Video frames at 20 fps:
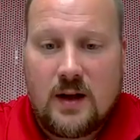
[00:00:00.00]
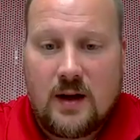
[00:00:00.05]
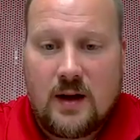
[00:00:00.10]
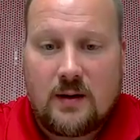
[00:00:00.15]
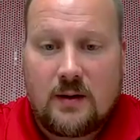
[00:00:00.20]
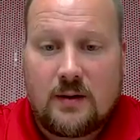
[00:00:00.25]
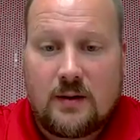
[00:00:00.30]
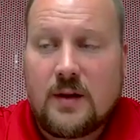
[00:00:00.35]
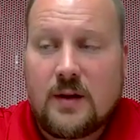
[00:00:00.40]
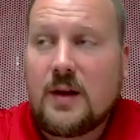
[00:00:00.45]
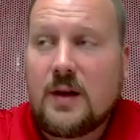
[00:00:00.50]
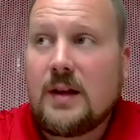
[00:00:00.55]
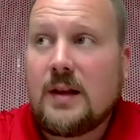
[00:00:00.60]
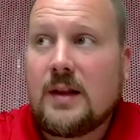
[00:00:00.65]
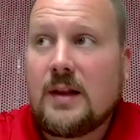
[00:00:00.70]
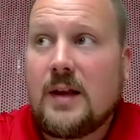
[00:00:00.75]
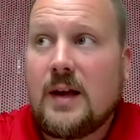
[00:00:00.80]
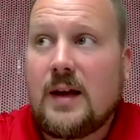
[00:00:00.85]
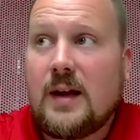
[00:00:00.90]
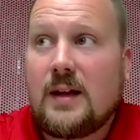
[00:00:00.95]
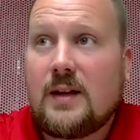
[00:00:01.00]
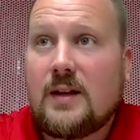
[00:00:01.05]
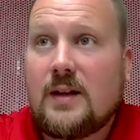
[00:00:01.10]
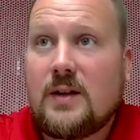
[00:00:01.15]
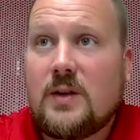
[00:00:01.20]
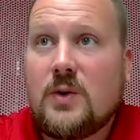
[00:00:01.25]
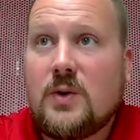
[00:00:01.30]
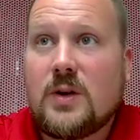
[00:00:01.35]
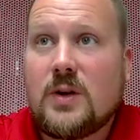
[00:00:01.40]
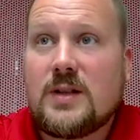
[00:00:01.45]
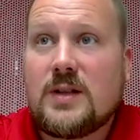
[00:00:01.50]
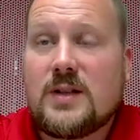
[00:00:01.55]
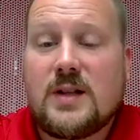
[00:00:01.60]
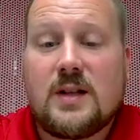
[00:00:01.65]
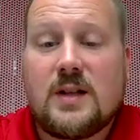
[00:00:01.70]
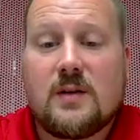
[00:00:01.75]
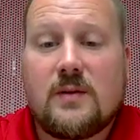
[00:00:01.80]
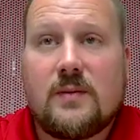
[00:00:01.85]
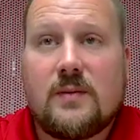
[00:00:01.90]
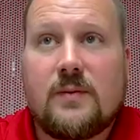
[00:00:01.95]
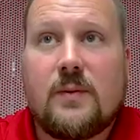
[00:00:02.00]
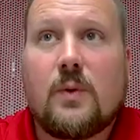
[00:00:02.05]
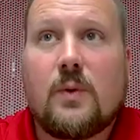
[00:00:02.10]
now that you can see the